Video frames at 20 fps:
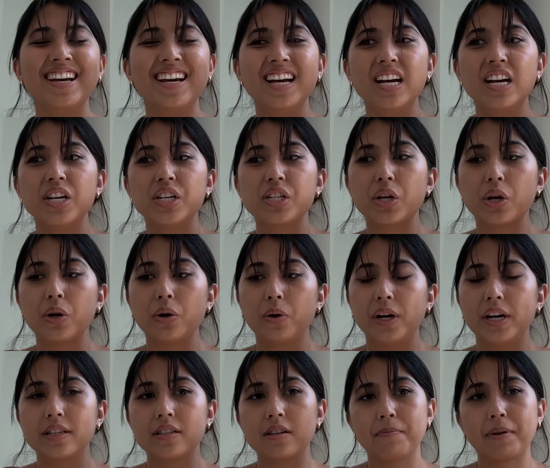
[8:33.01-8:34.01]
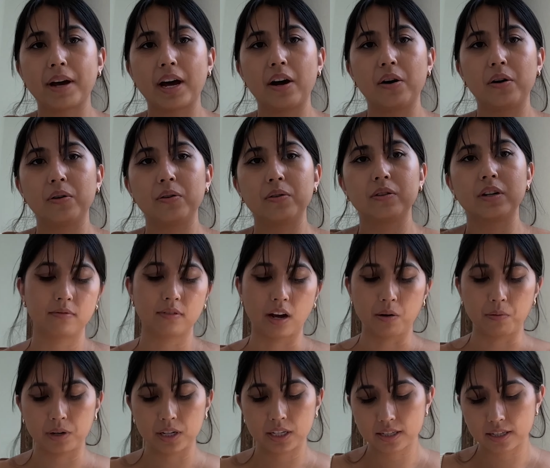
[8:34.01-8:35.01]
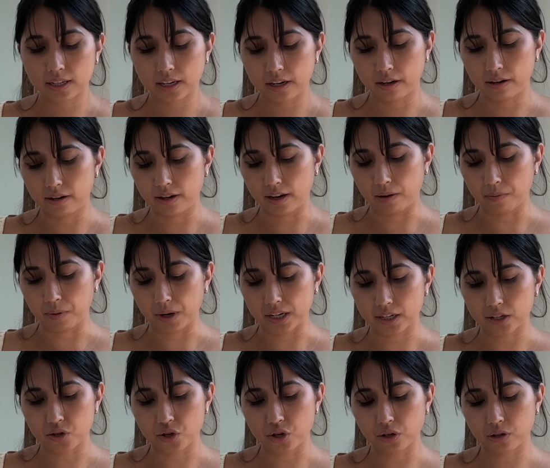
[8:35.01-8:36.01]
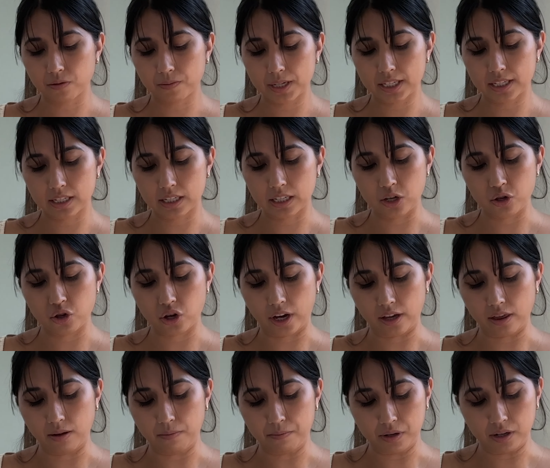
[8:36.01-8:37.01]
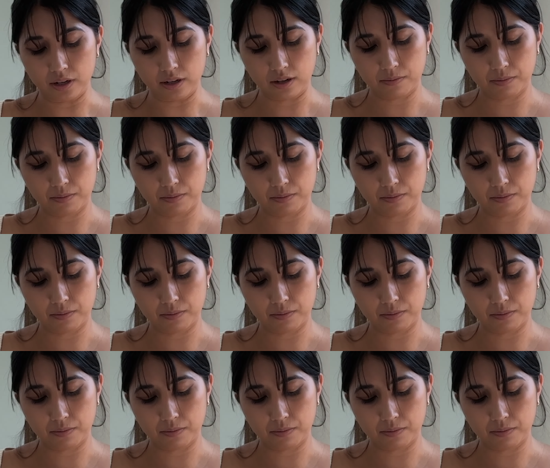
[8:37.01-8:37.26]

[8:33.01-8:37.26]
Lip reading: so it's about, I want to say her name right because she goes by CJ in the book,